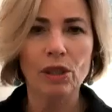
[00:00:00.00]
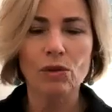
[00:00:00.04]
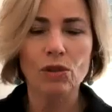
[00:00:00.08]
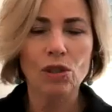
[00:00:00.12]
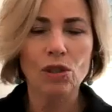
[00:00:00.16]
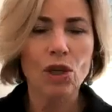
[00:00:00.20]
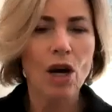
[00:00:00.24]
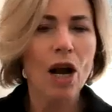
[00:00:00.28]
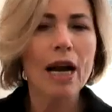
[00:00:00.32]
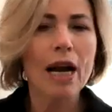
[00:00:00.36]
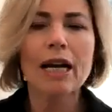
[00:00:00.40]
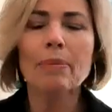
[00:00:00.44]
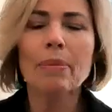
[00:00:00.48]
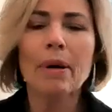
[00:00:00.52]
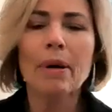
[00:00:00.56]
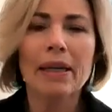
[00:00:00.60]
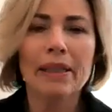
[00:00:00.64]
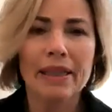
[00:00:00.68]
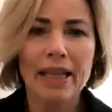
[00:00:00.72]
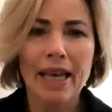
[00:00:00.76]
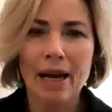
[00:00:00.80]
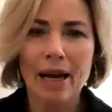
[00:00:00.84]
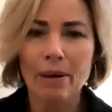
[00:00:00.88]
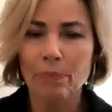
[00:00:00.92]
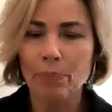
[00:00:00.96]
talk about
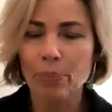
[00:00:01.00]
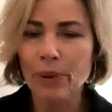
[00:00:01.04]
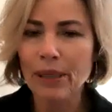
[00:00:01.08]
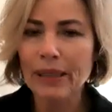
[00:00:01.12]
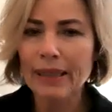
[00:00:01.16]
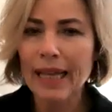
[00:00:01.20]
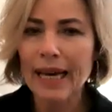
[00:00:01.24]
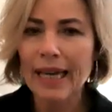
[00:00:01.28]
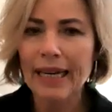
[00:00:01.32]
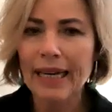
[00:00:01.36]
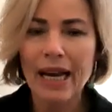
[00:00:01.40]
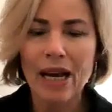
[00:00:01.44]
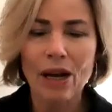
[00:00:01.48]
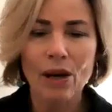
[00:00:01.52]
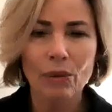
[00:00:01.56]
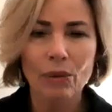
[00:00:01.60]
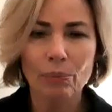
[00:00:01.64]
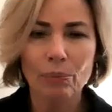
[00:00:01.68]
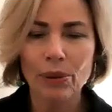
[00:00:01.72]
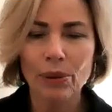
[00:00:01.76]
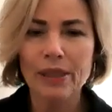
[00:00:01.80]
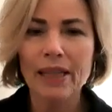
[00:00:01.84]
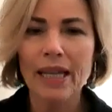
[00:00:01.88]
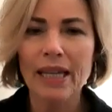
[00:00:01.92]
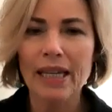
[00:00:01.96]
that, bring that
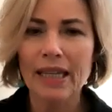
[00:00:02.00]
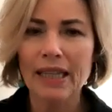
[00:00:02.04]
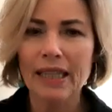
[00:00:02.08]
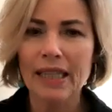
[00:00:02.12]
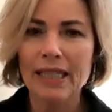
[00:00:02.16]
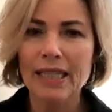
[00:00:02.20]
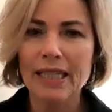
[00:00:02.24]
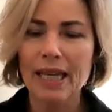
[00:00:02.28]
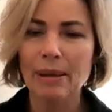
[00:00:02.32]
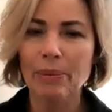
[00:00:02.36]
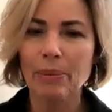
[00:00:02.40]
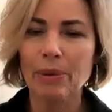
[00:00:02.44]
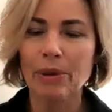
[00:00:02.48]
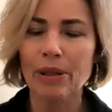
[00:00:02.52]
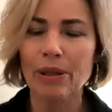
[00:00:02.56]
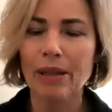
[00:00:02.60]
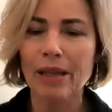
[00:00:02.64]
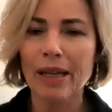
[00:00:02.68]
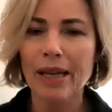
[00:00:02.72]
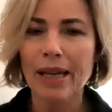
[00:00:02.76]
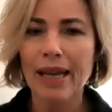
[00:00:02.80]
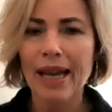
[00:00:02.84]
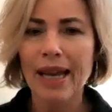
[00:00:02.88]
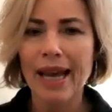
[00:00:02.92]
out, put that on the table